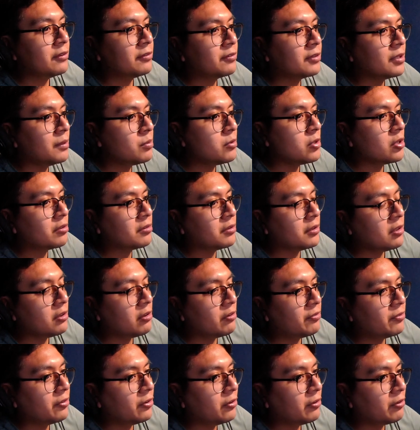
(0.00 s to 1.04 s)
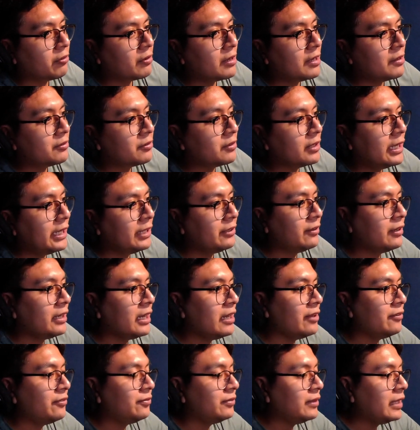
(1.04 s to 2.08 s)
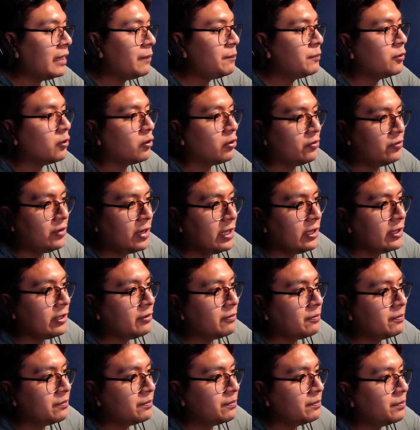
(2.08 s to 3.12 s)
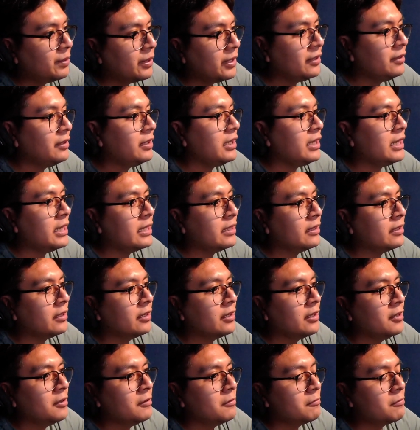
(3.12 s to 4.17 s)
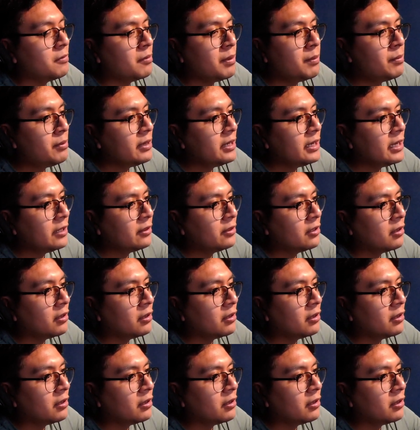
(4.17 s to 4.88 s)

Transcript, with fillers: the subjects in your photographs either have depth or volume, but in the end, remember that